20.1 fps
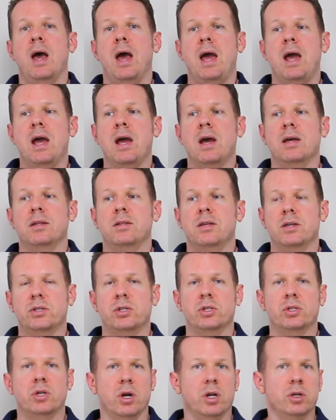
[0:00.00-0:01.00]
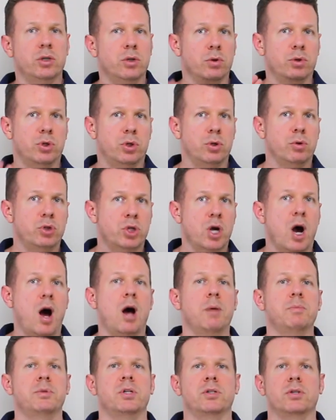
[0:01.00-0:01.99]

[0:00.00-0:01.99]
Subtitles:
And this is going to do 2 jobs.